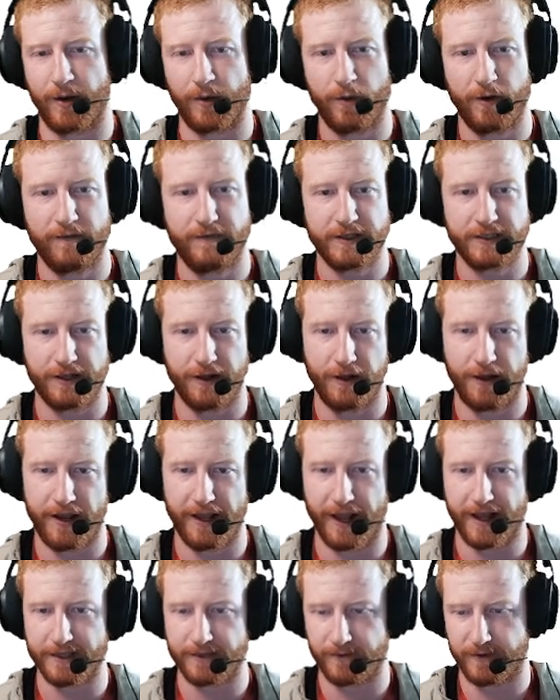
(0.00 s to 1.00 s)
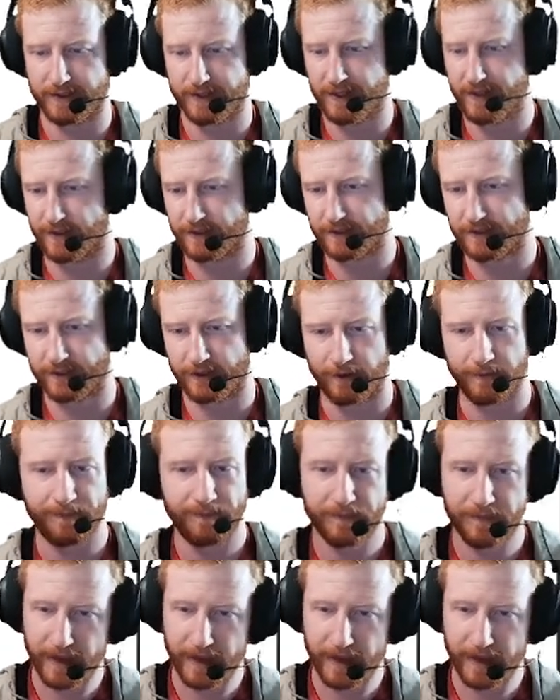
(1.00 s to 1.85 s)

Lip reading: all of us learning as a result. So